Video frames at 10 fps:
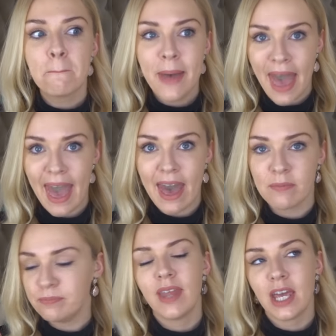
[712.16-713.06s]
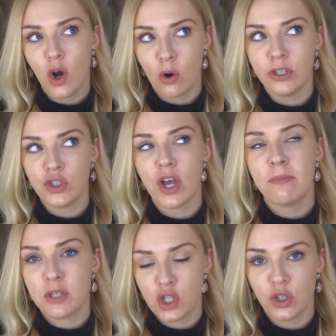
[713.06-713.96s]
pear and orange
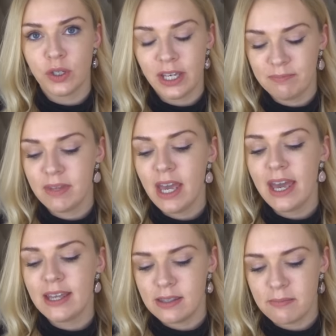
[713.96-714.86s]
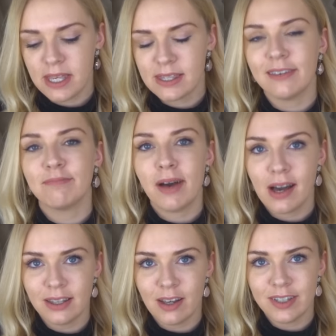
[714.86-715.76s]
and patchouli. It's amazing.
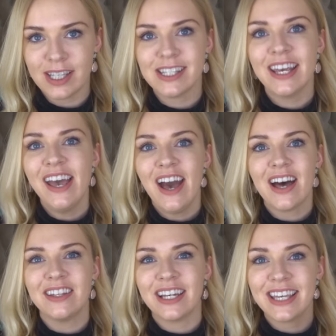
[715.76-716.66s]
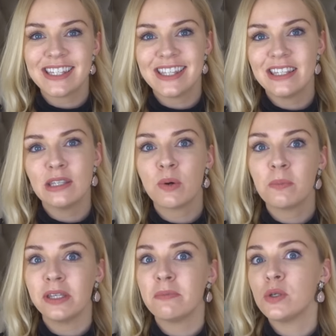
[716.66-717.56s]
I love it. And I guess this is
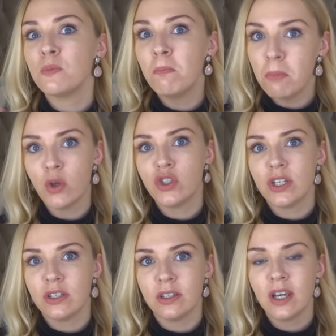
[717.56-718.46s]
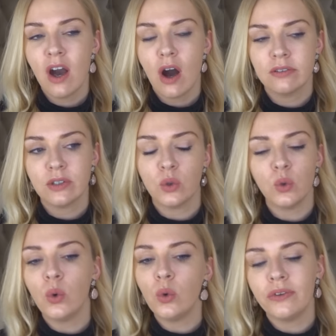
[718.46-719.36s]
probably the most modern of
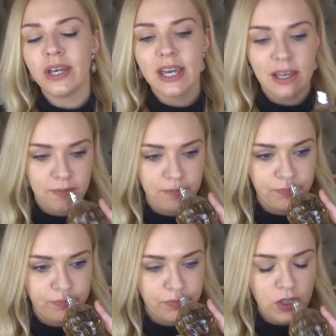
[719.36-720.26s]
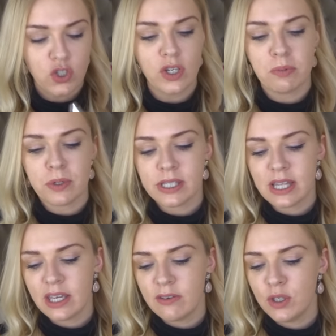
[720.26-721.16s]
all the Chypres.
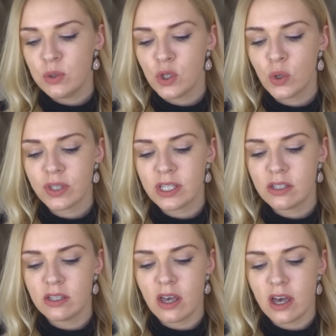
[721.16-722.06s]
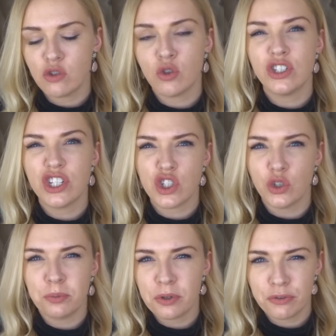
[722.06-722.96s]
Like, if you took this to a
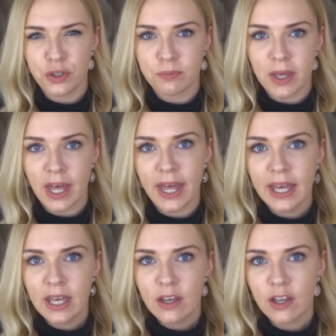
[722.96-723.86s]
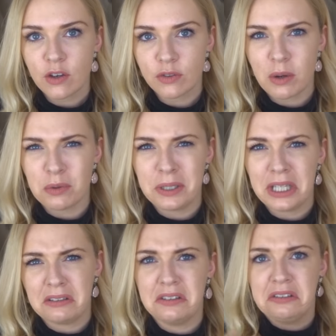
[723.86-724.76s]
traditional perfumer, they would be
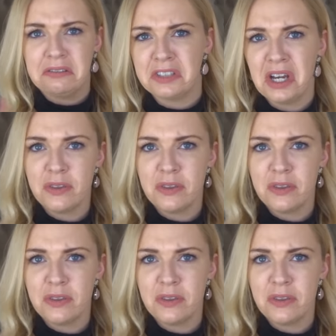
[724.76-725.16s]
like, oh no,